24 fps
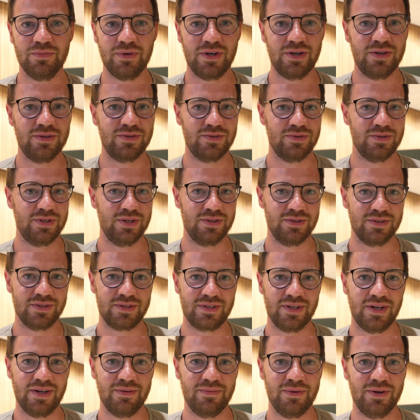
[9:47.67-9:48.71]
Miles or Delta
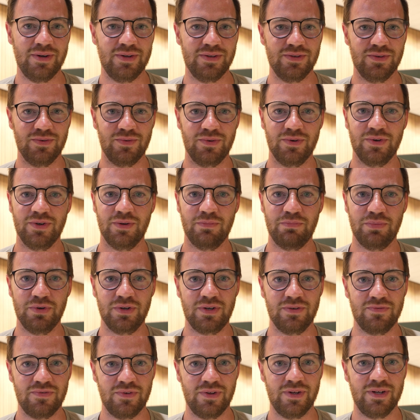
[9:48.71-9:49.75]
Sky Miles in order to
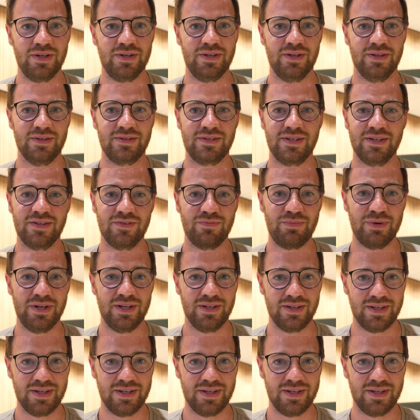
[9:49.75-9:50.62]
book a flight instead of paying